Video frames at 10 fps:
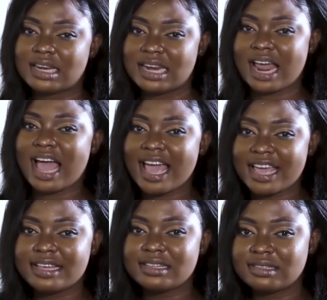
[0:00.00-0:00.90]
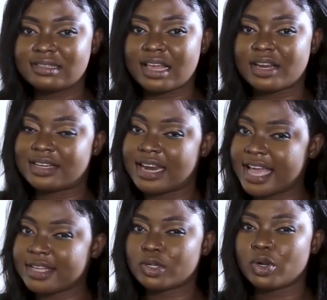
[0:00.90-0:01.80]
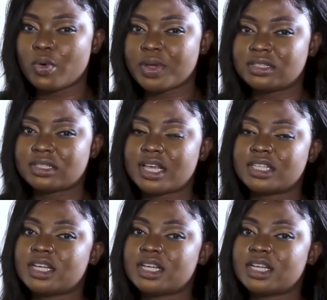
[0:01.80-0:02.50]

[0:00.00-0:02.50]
nice skin, nice glowing skin.